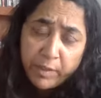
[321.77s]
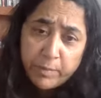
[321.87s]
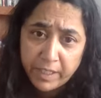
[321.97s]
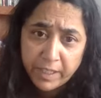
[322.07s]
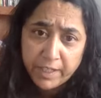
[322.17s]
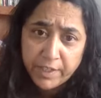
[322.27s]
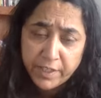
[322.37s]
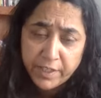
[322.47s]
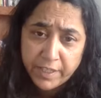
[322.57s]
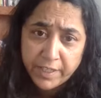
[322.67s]
difficult
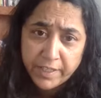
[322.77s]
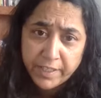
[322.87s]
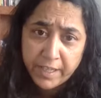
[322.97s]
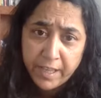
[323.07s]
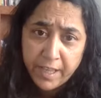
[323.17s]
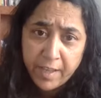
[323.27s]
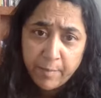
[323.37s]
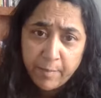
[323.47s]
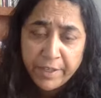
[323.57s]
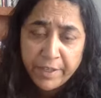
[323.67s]
spoken communication
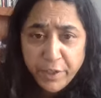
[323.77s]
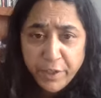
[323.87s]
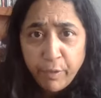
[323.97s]
is,